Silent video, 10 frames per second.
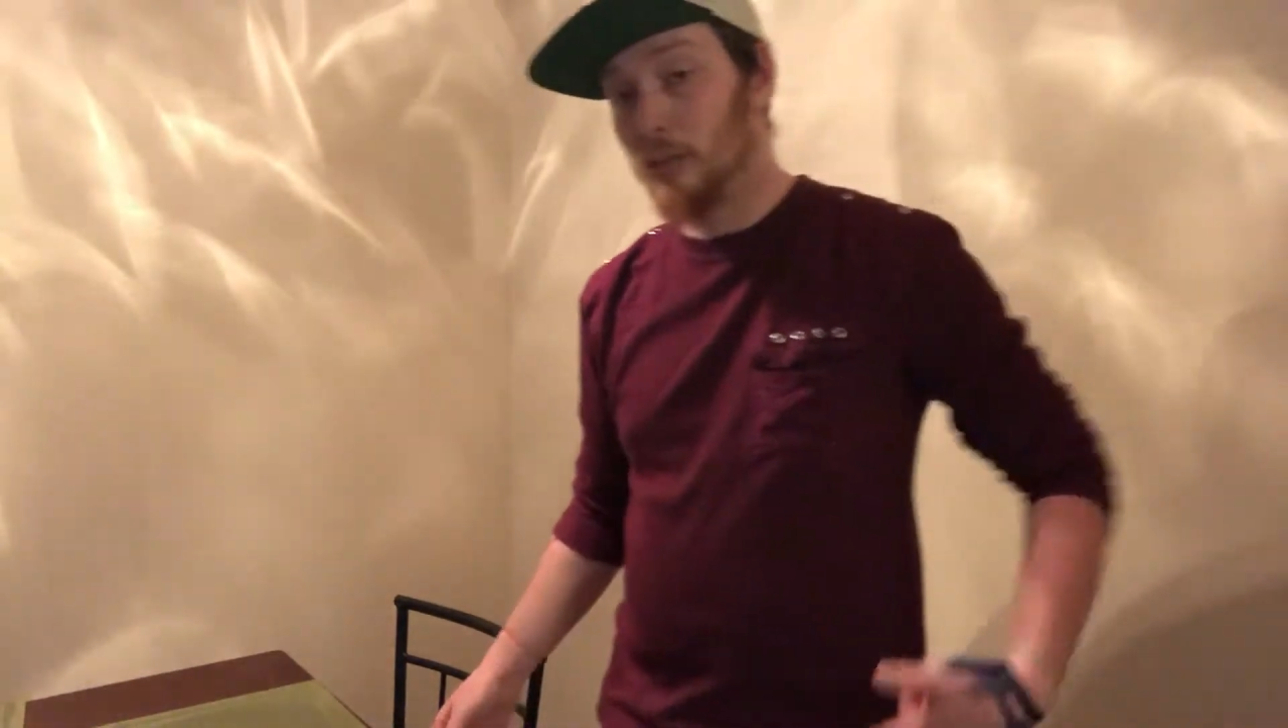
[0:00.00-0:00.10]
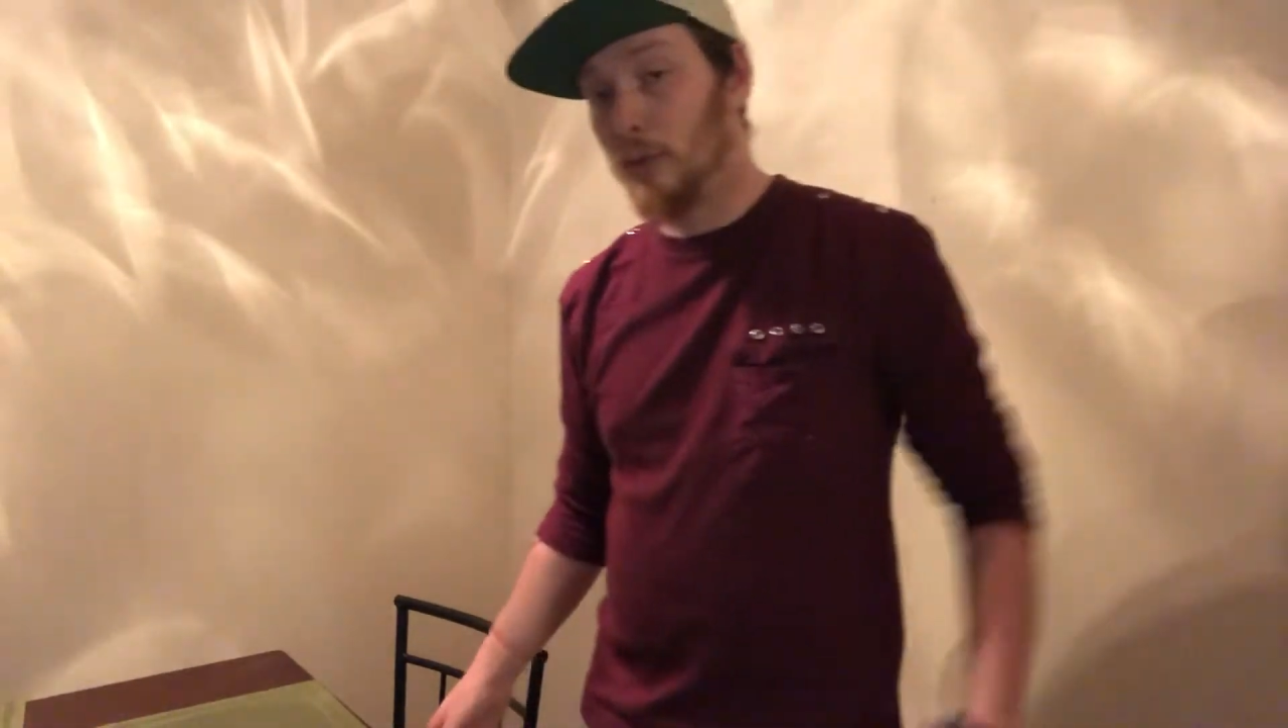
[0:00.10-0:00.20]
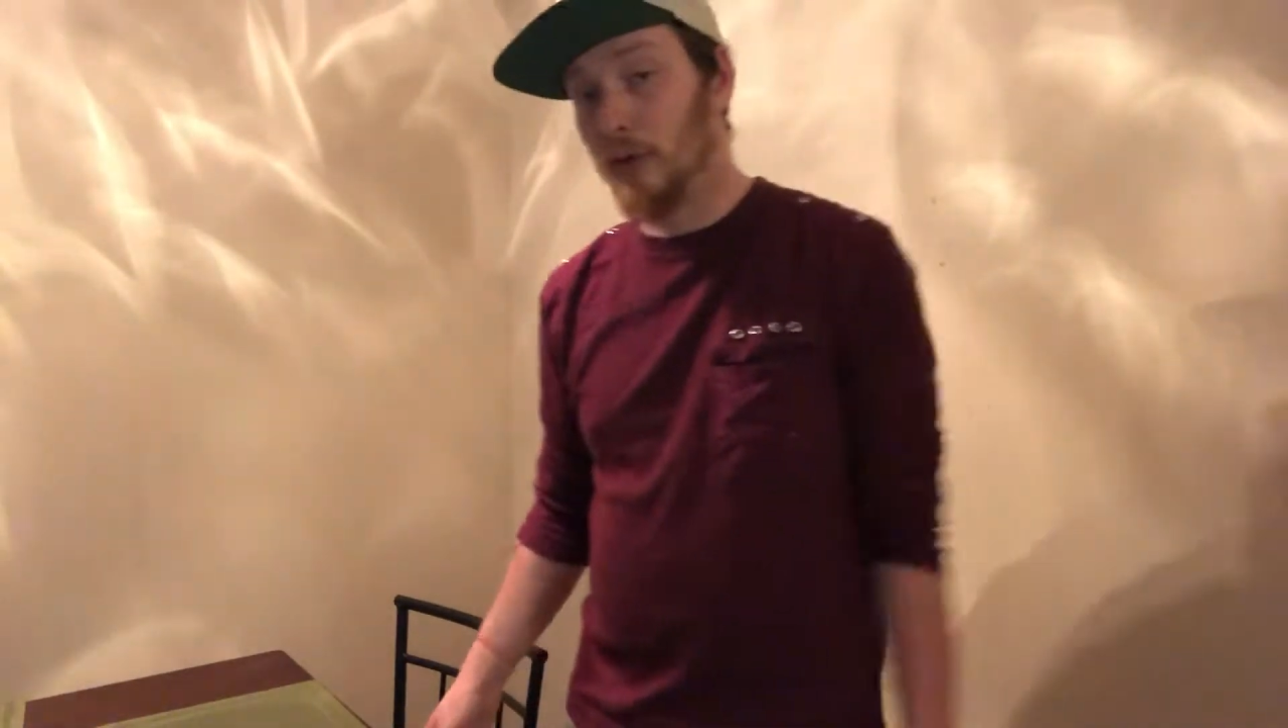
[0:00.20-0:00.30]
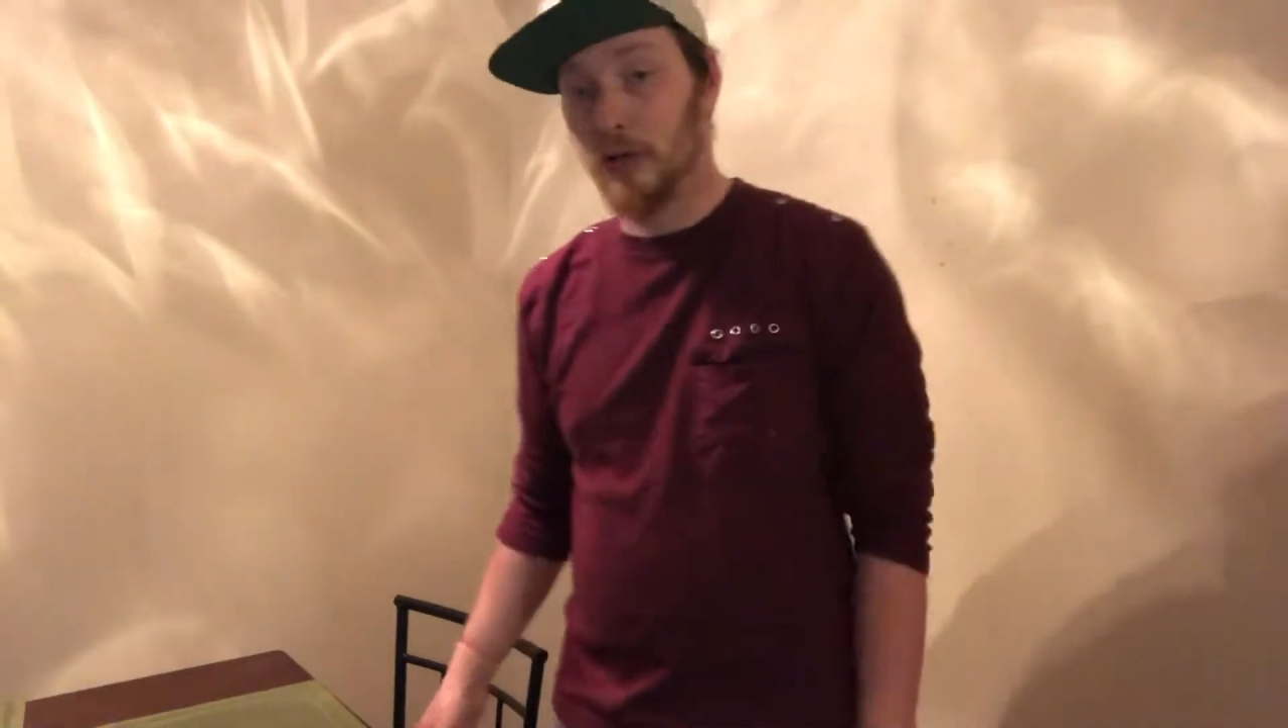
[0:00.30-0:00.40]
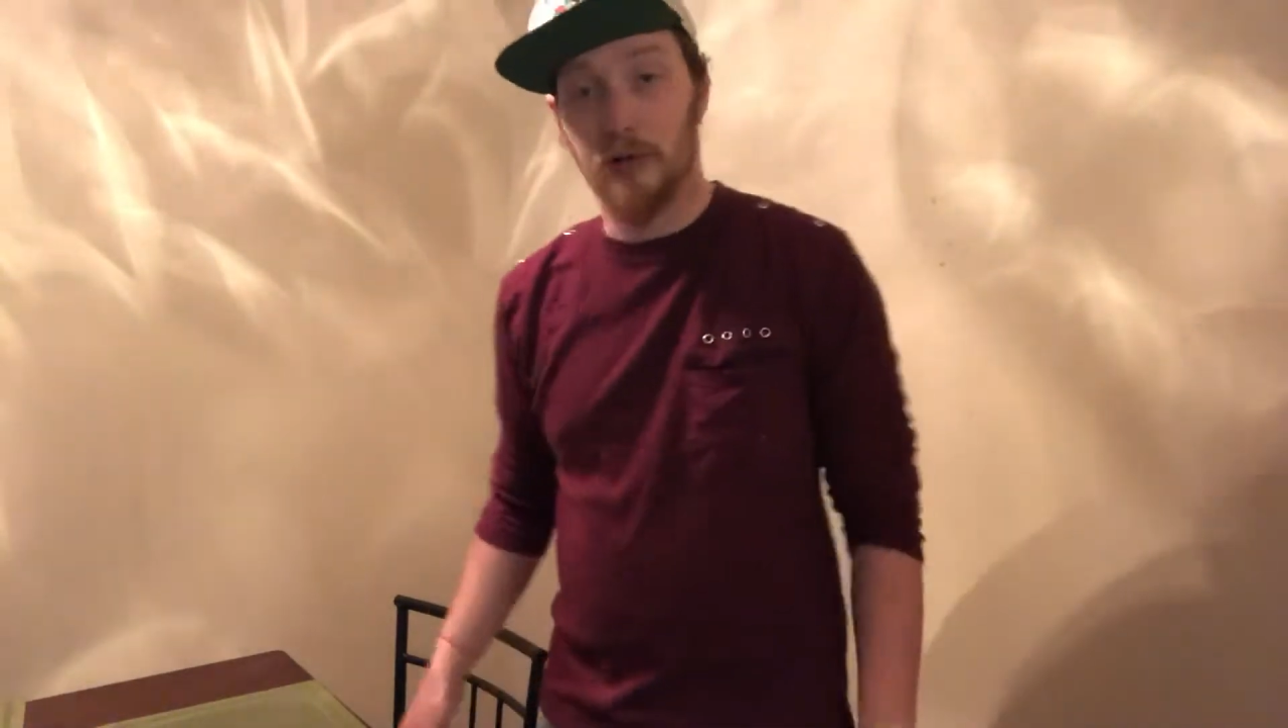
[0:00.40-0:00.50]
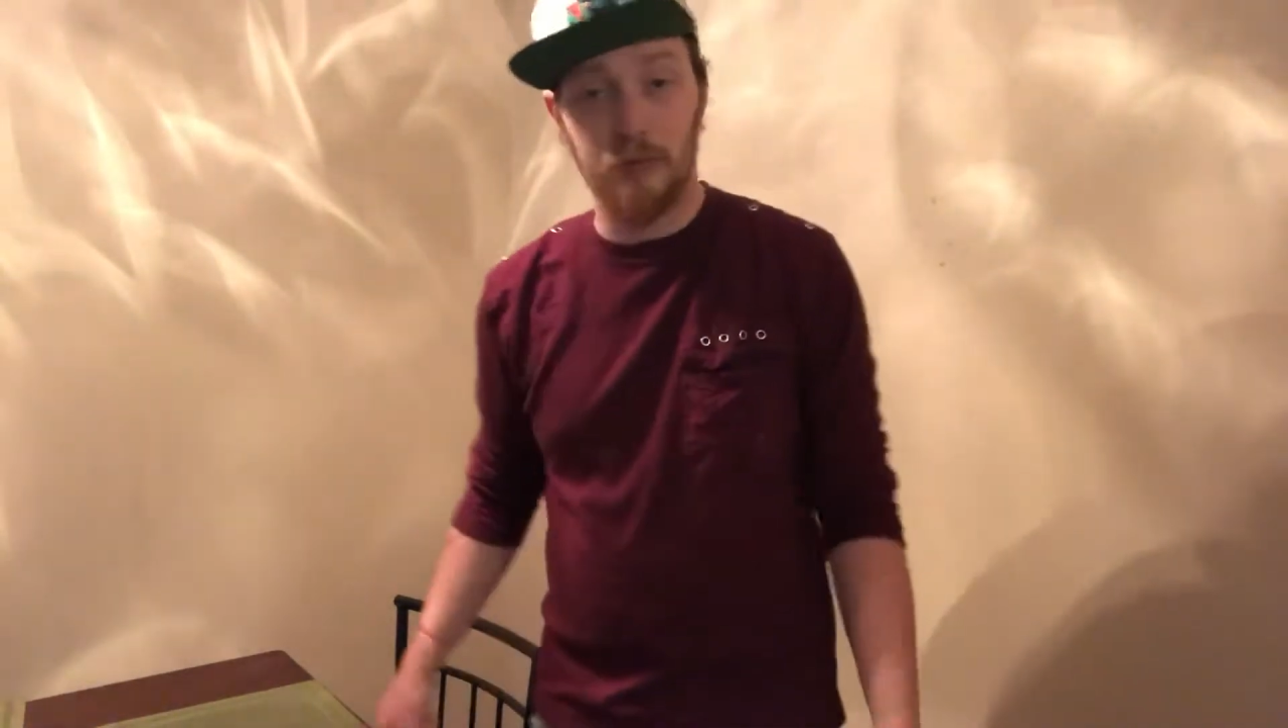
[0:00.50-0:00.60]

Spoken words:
board or